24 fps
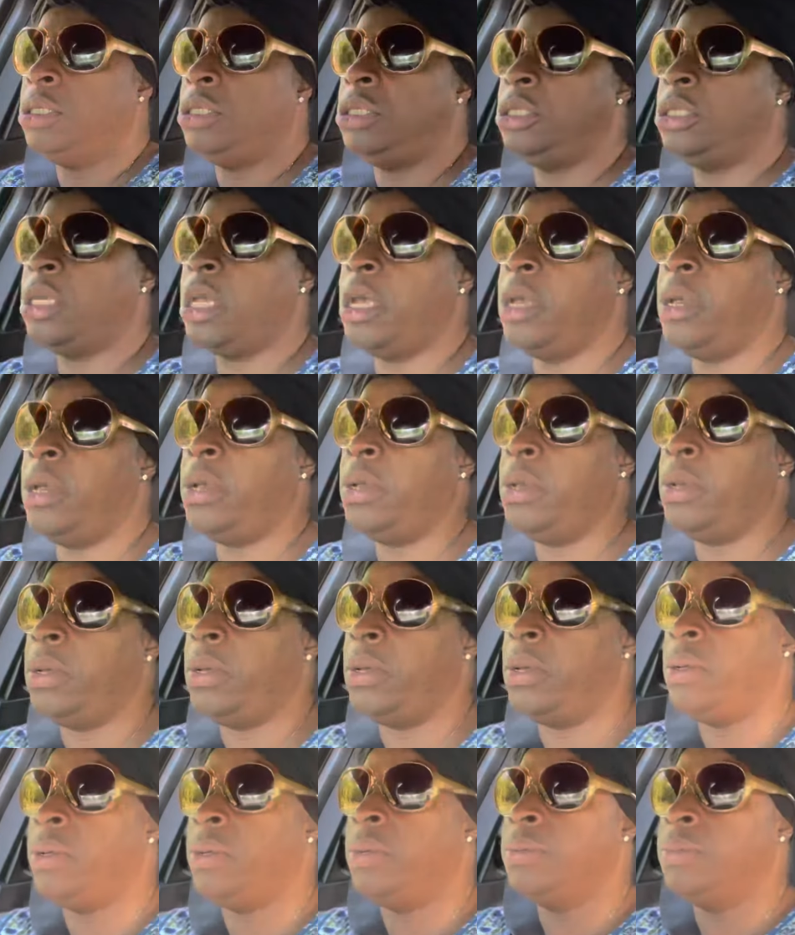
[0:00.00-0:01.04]

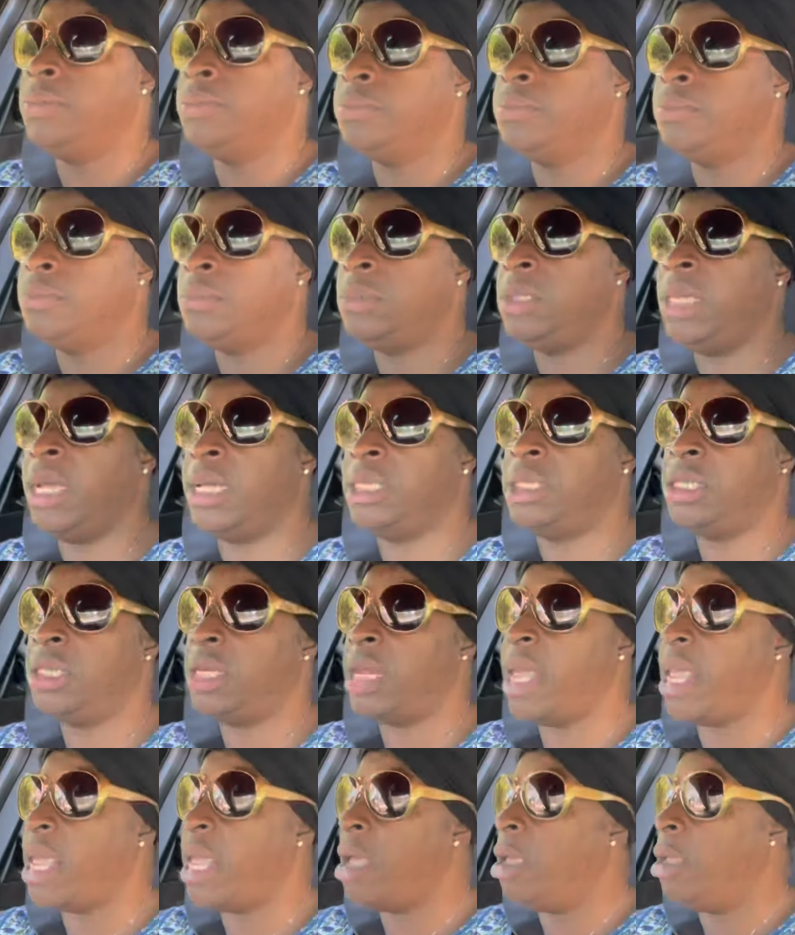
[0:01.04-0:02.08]
So,
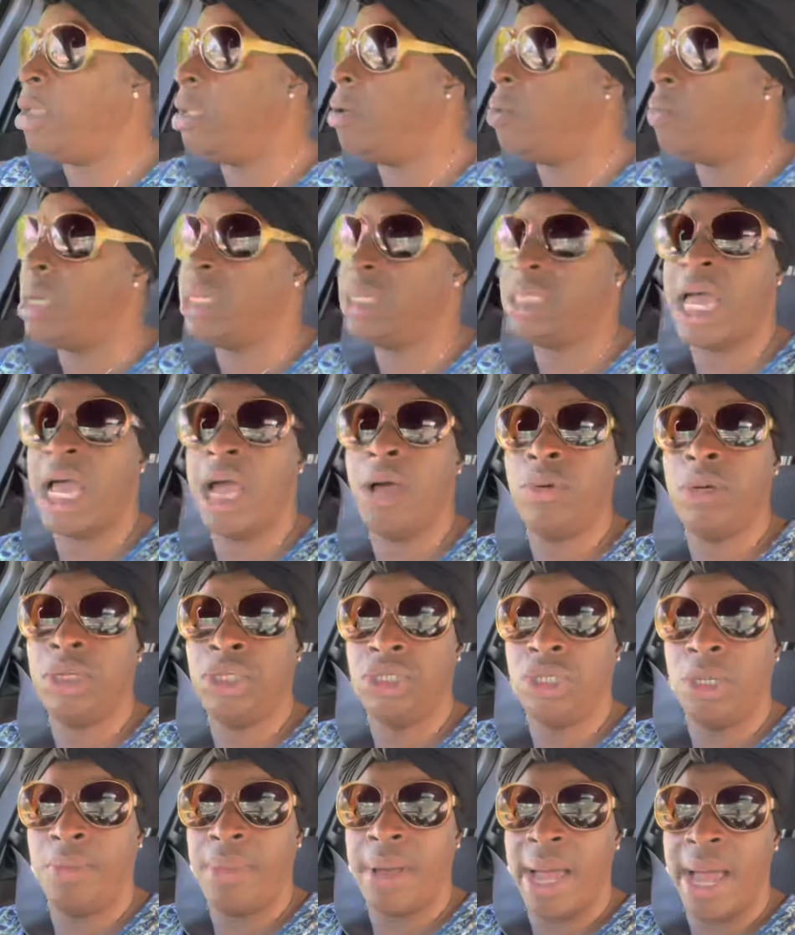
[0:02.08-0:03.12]
yesterday was our
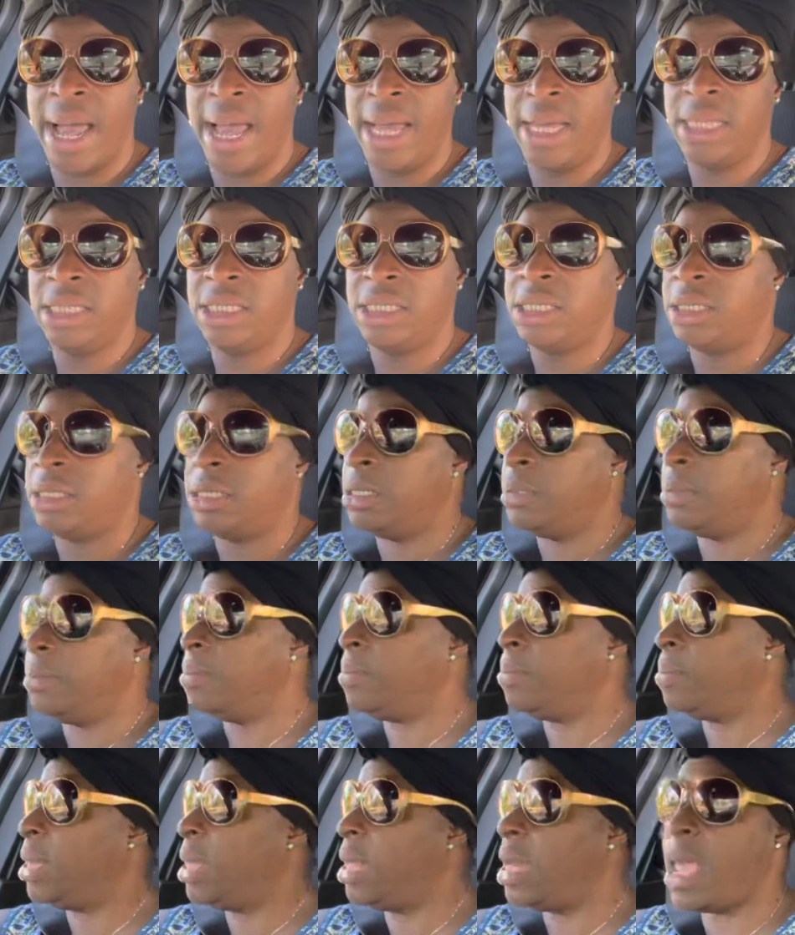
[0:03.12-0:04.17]
Shabbat.
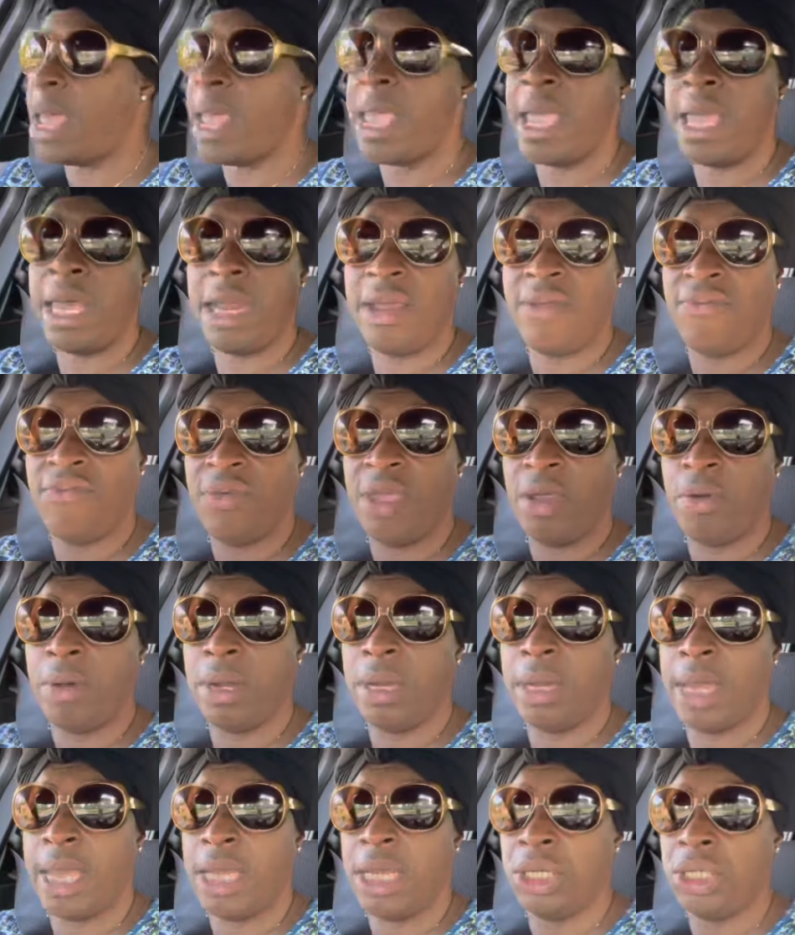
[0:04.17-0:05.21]
And I had a
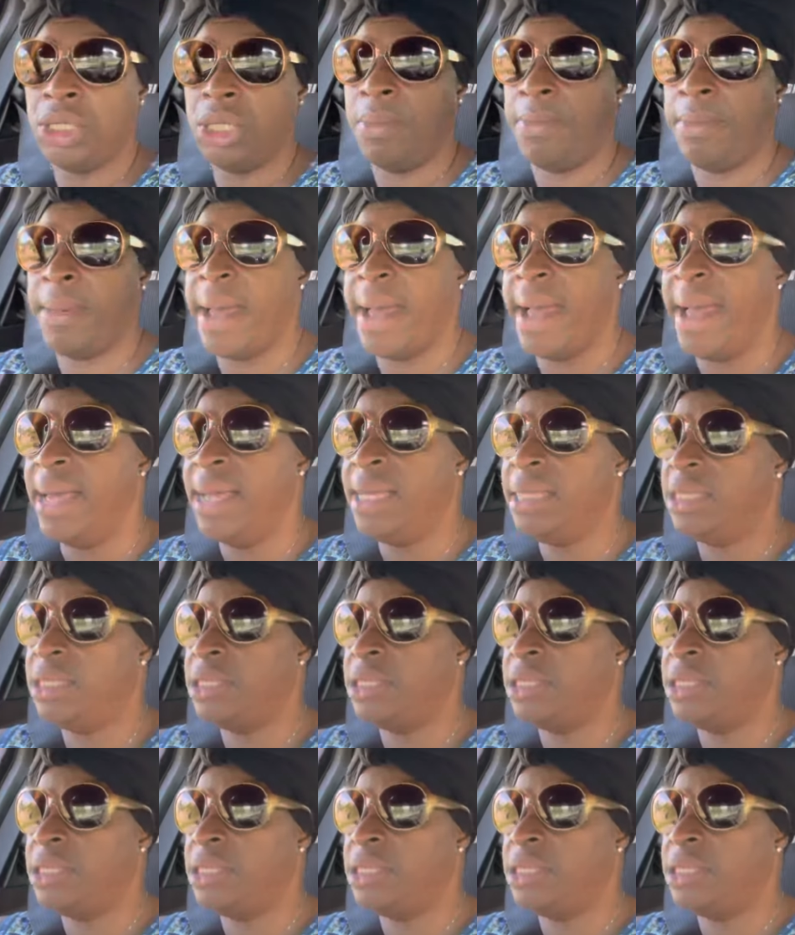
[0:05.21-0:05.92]
very nice Shabbat.